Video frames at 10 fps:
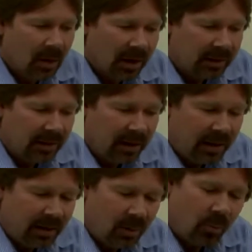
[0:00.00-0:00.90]

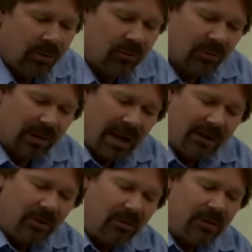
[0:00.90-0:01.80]
Again, once your
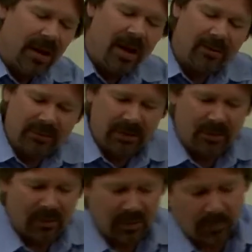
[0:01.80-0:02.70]
light goes out,
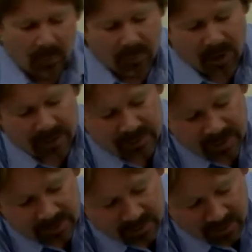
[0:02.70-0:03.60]
it's a simple
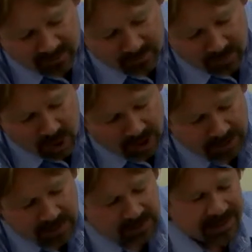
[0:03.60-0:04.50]
process of
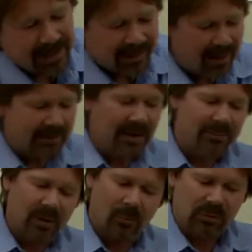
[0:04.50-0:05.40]
mark it. A lot of
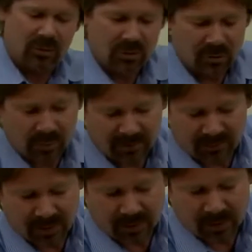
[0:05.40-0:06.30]
times I will just use my
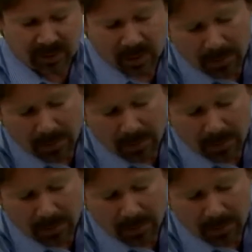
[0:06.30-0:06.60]
finger.